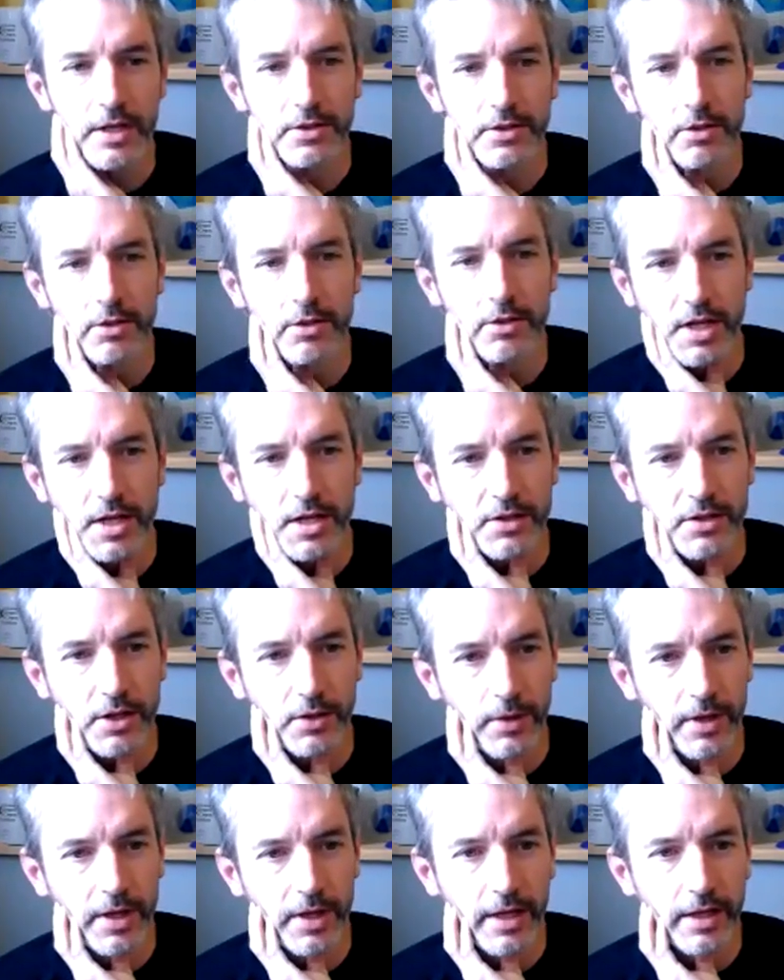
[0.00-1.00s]
and Thursdays
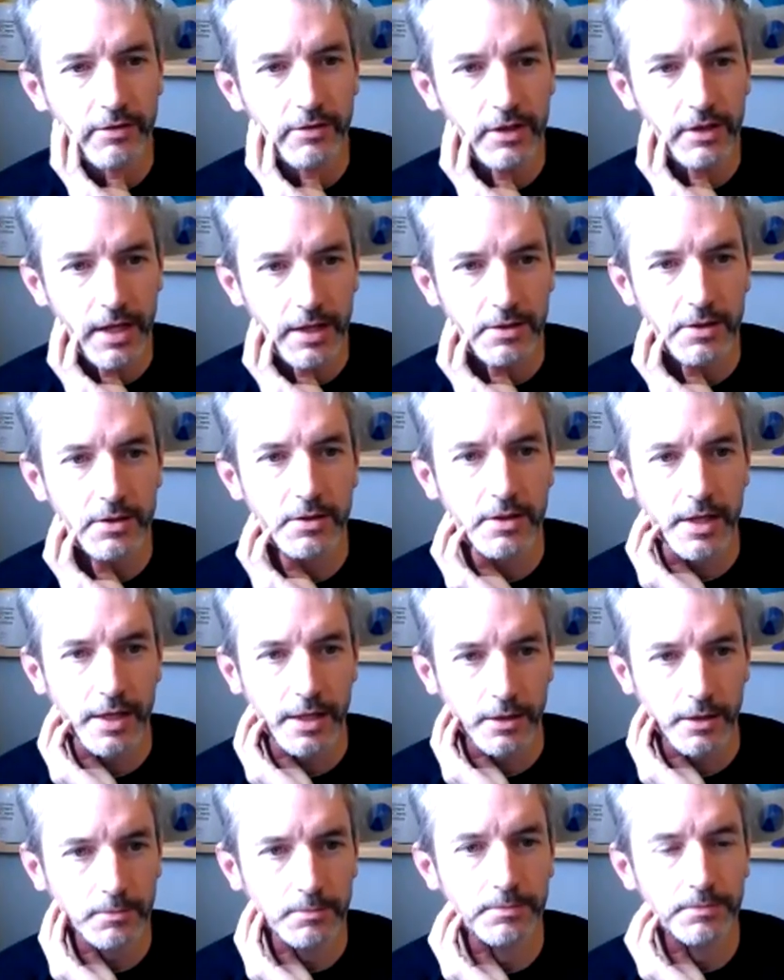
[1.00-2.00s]
are when I have classes
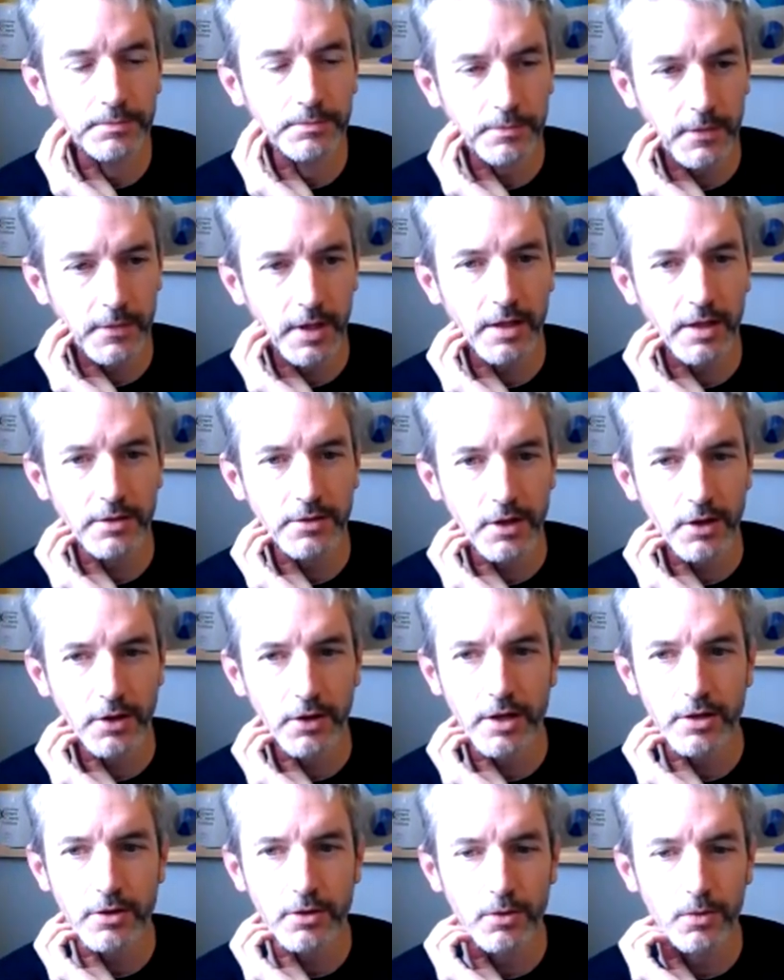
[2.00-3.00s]
now. And
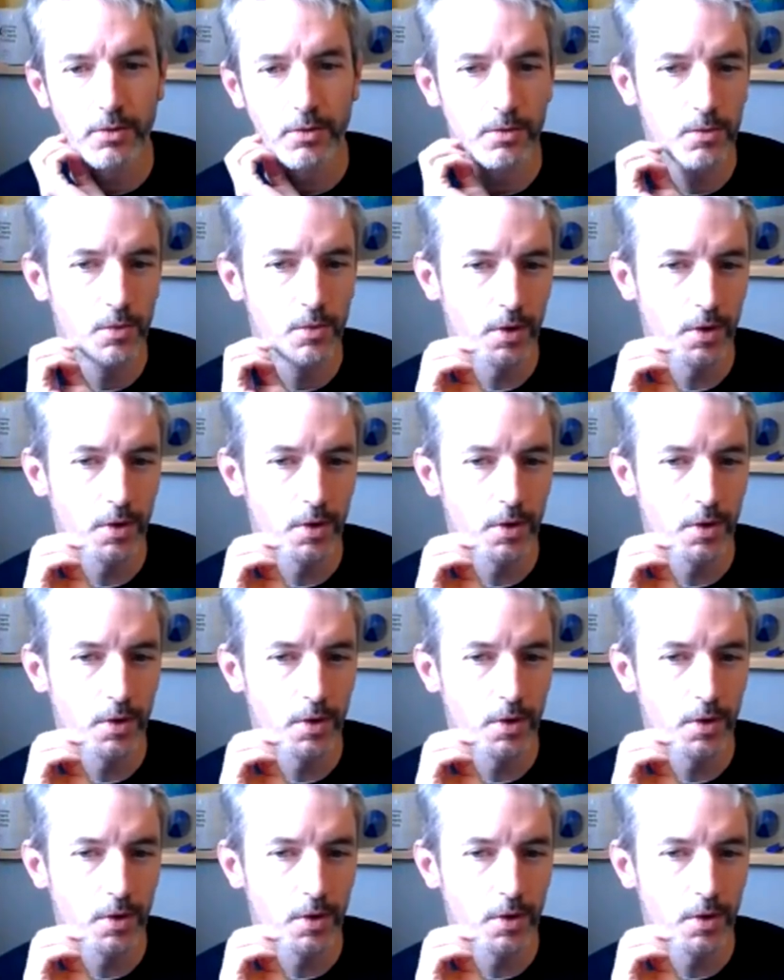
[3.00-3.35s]
so I do